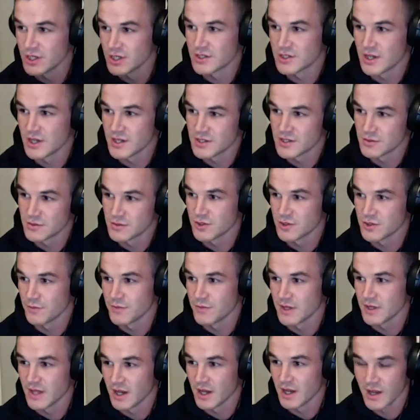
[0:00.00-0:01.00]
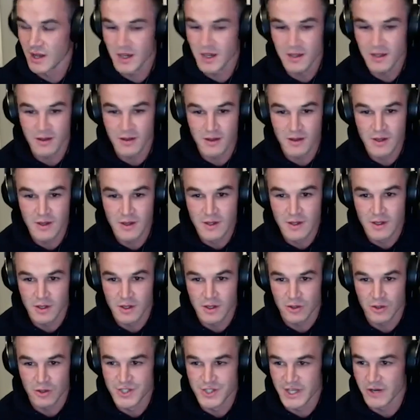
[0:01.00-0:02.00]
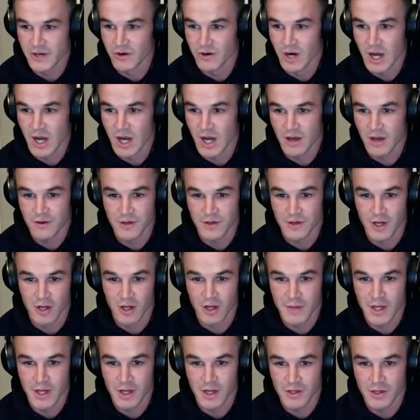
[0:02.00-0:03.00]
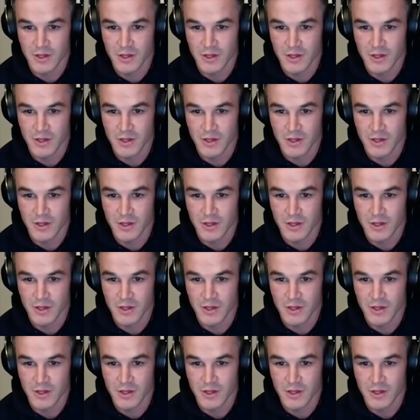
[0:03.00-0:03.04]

It's, it's something that I consider a lot. You know what I mean?